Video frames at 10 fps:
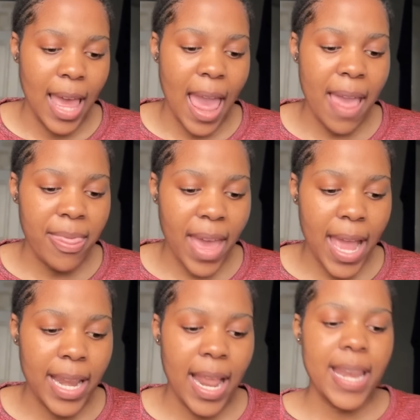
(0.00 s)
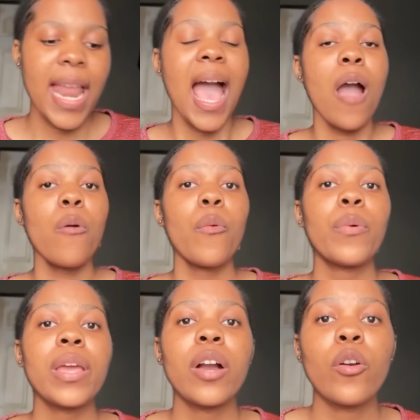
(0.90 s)
And then now
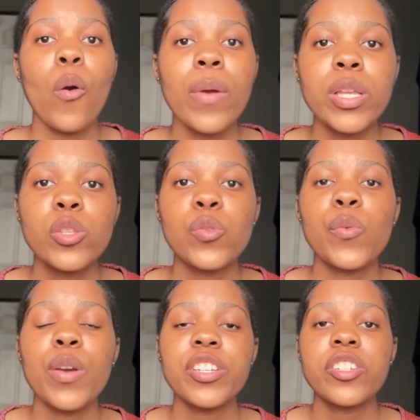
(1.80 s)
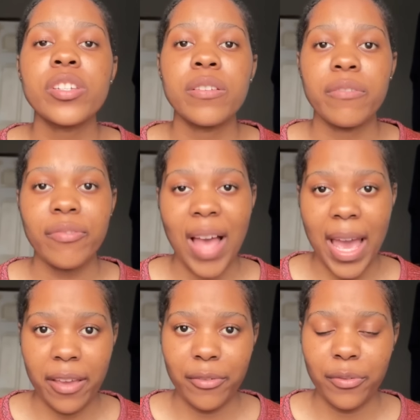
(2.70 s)
we are going to question 5.